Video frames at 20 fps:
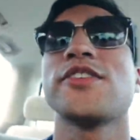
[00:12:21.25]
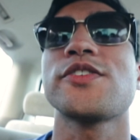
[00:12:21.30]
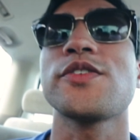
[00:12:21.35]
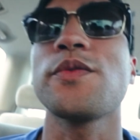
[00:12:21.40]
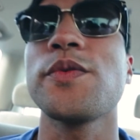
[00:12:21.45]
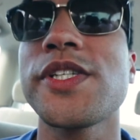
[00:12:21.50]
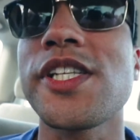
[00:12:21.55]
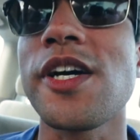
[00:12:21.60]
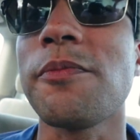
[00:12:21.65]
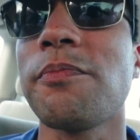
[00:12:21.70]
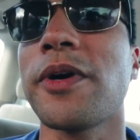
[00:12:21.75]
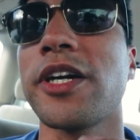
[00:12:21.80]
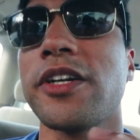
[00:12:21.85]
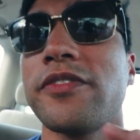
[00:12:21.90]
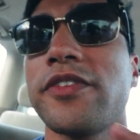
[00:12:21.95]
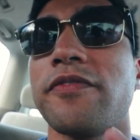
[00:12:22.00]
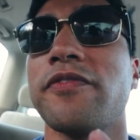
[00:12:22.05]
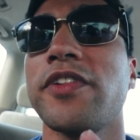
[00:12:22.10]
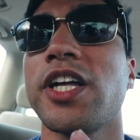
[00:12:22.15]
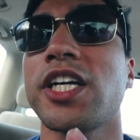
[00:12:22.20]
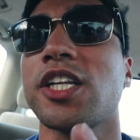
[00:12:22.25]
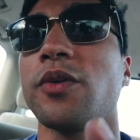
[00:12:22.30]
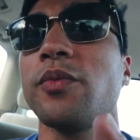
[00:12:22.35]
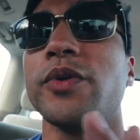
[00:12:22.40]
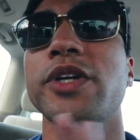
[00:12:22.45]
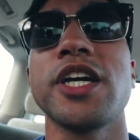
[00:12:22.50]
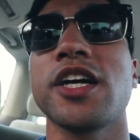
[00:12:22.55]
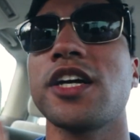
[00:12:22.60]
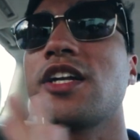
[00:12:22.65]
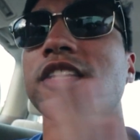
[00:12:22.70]
there's always that part of the vlog that
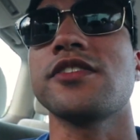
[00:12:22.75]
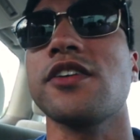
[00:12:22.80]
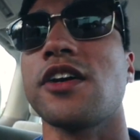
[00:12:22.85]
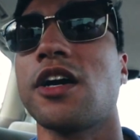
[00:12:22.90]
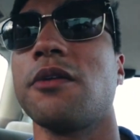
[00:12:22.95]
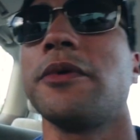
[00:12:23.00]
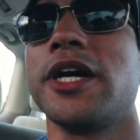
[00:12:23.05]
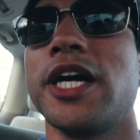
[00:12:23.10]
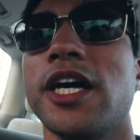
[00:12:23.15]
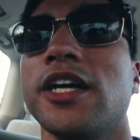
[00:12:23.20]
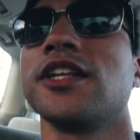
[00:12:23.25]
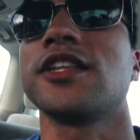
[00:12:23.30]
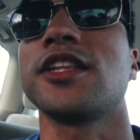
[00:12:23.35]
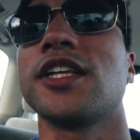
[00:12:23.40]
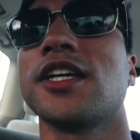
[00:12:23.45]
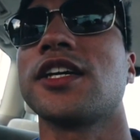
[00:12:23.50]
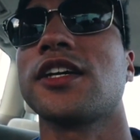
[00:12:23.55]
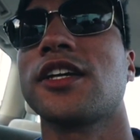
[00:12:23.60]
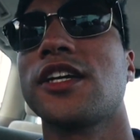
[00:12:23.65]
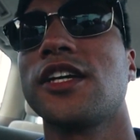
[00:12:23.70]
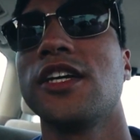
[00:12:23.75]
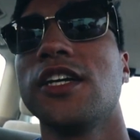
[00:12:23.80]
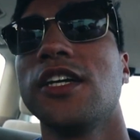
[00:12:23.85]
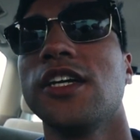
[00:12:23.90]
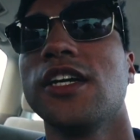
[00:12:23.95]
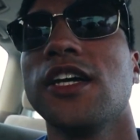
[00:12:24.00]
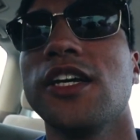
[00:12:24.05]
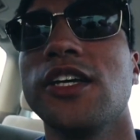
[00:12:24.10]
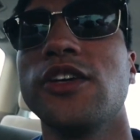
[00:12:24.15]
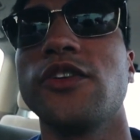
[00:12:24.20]
we're not gonna talk about anything.
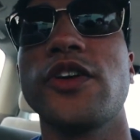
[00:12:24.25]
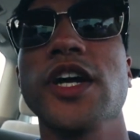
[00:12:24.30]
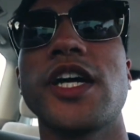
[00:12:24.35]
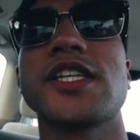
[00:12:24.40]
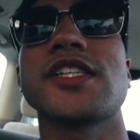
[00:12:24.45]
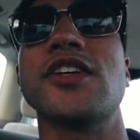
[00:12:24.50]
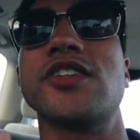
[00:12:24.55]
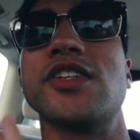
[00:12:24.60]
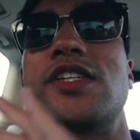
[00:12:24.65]
You guys are